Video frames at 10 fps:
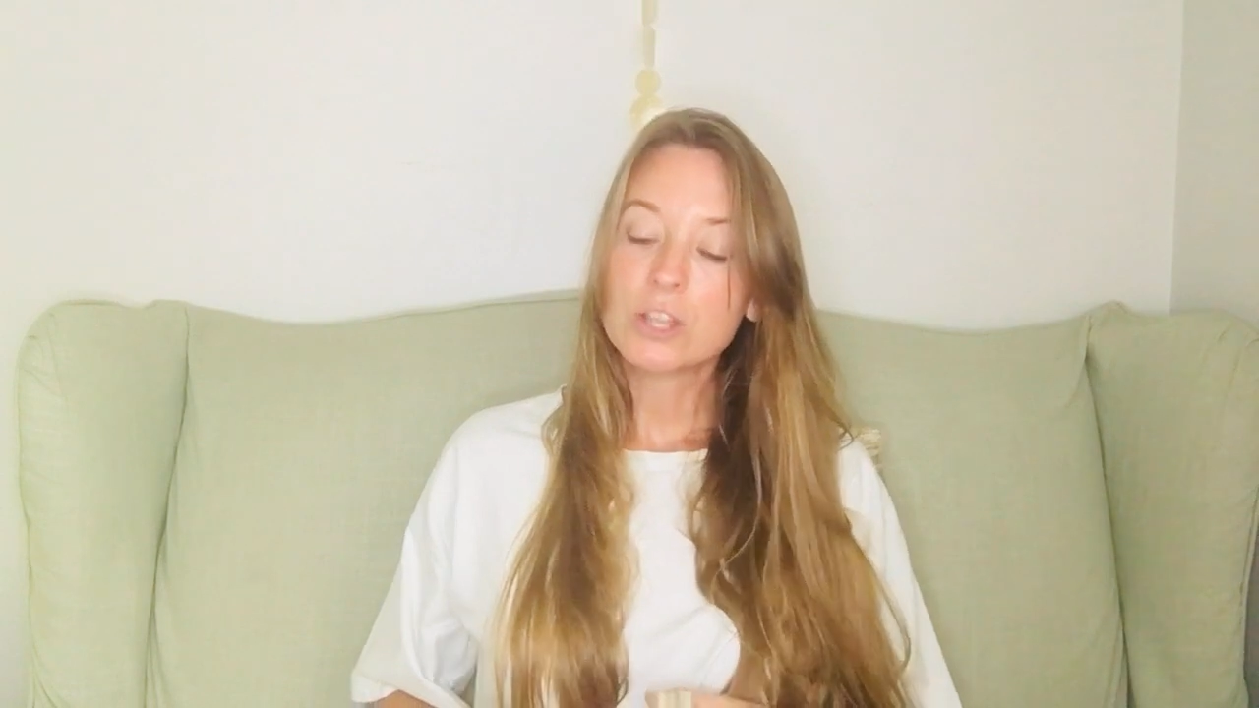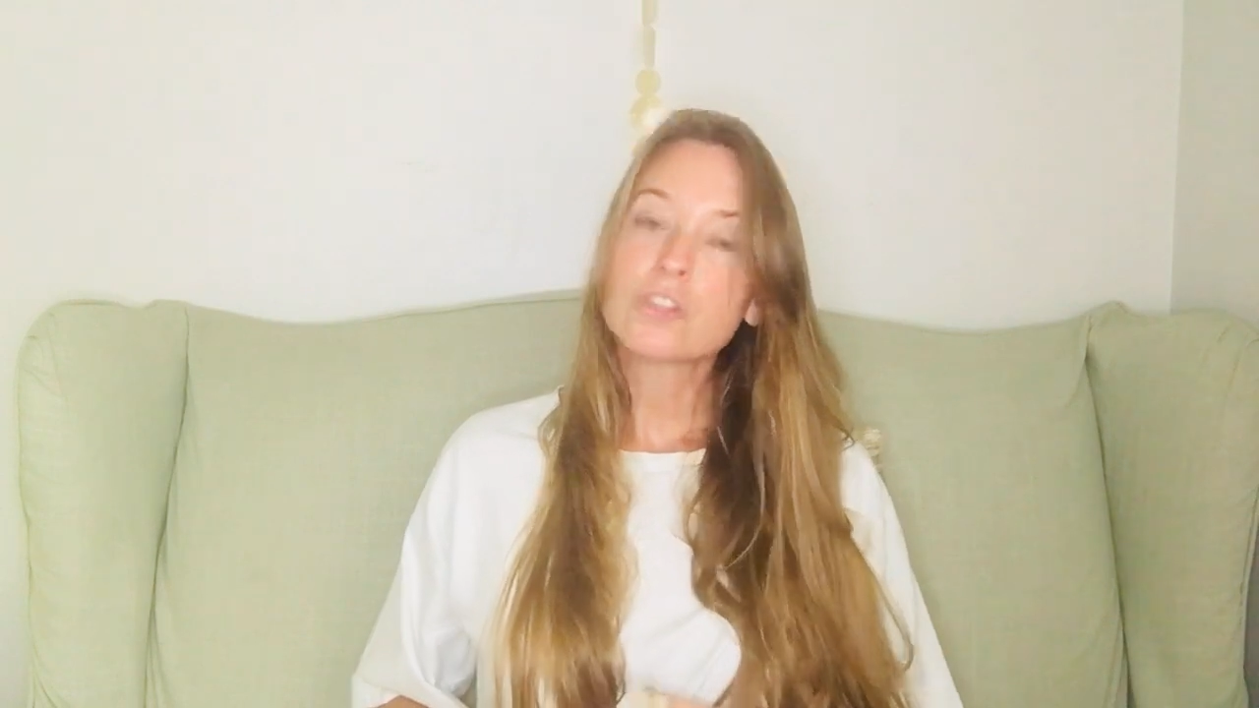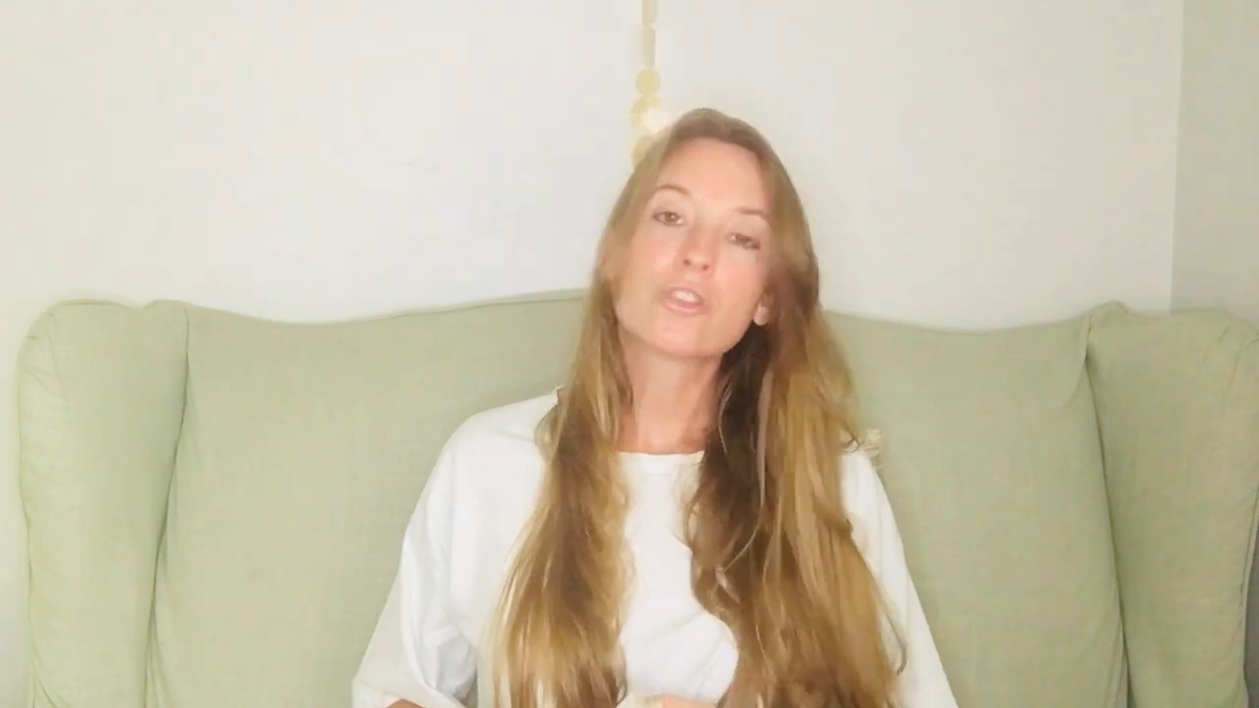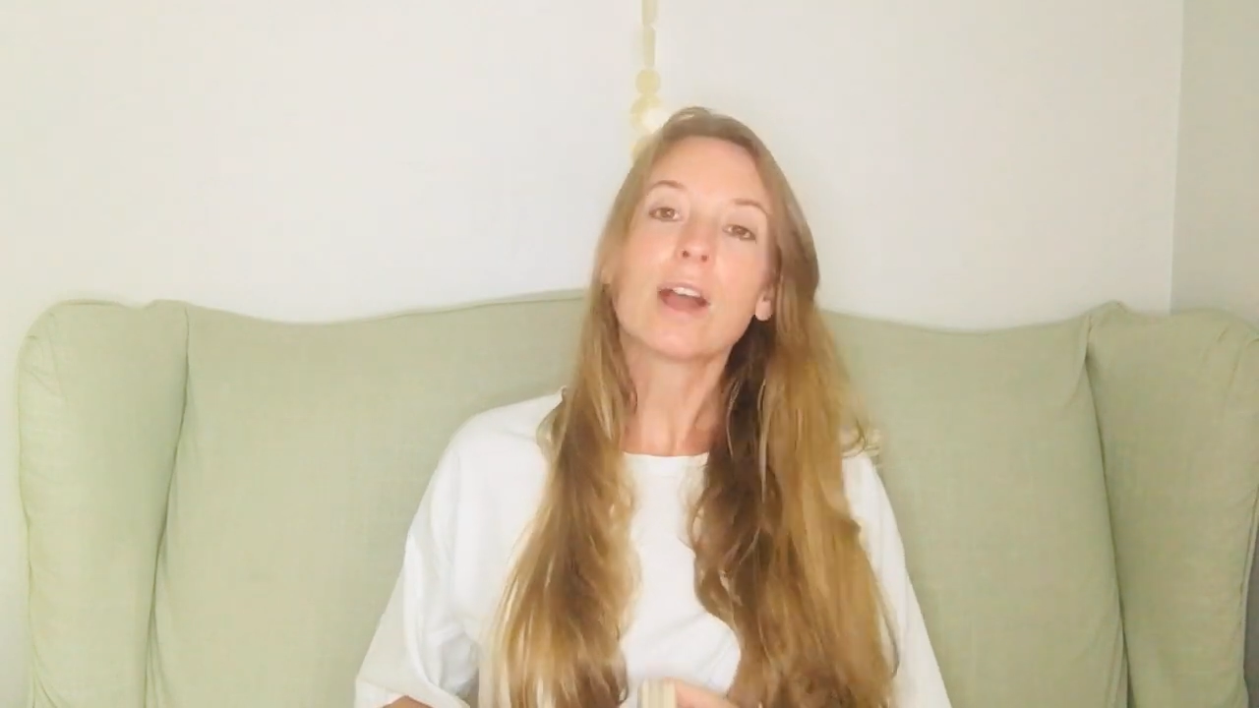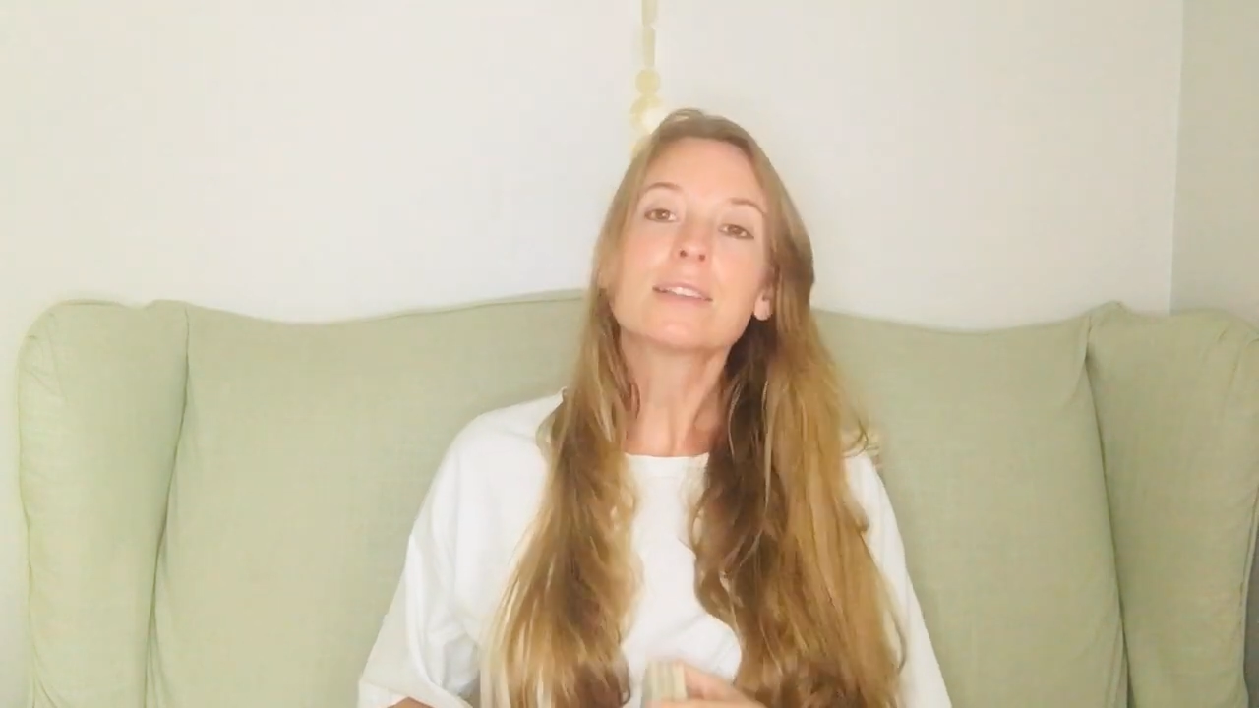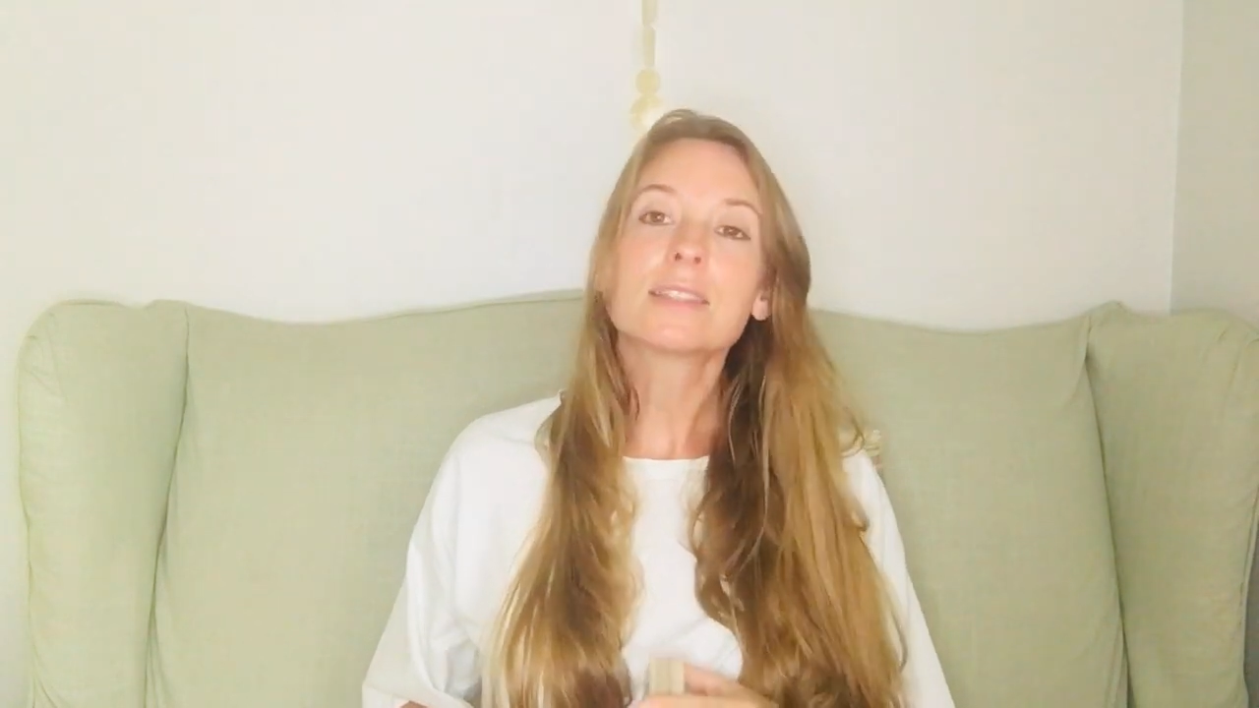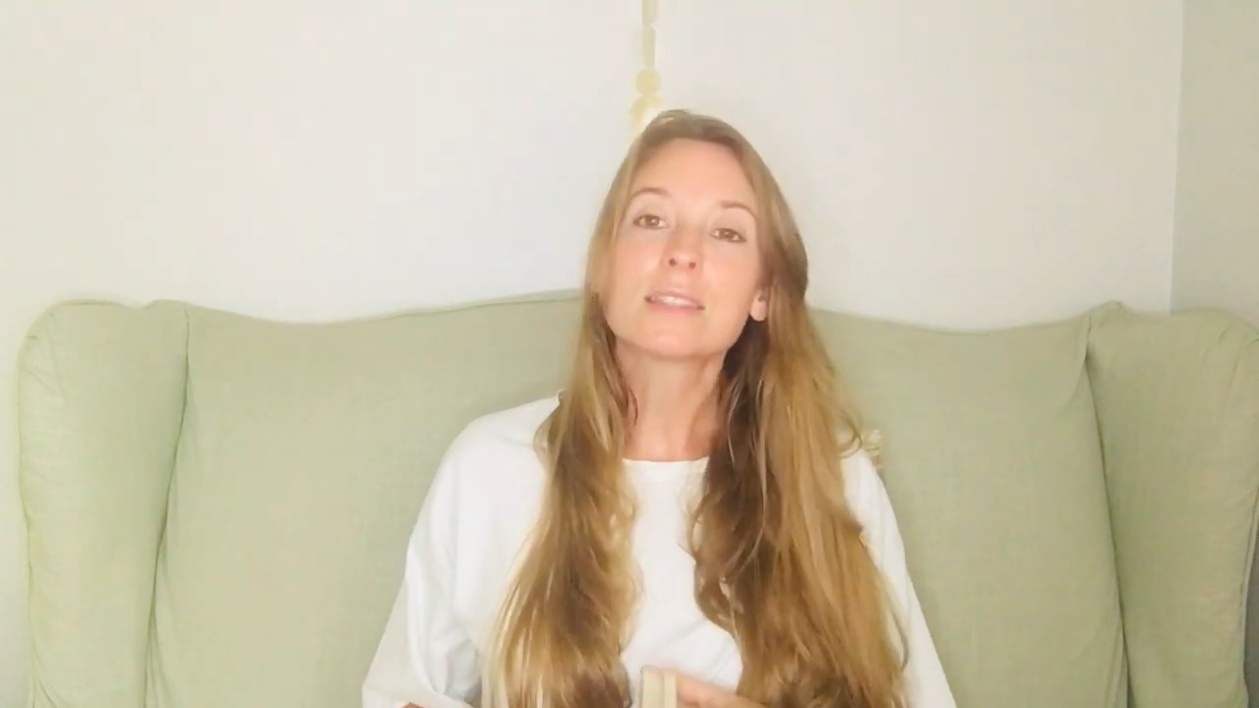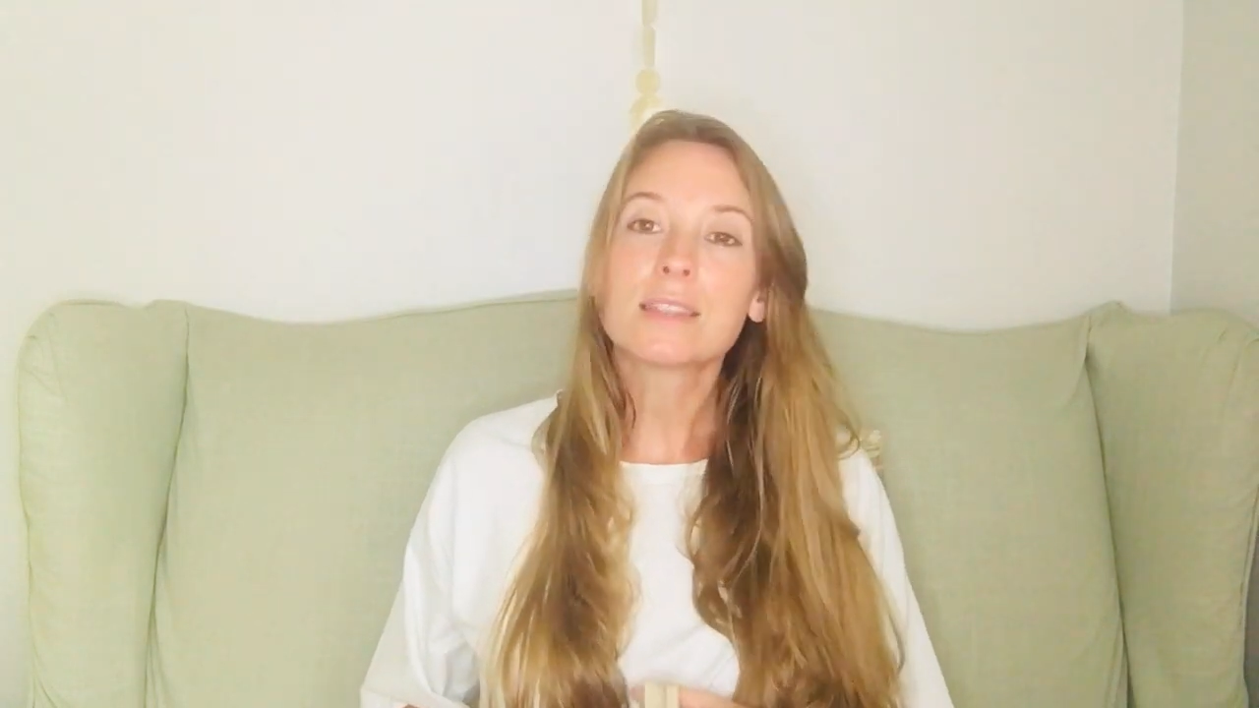Trust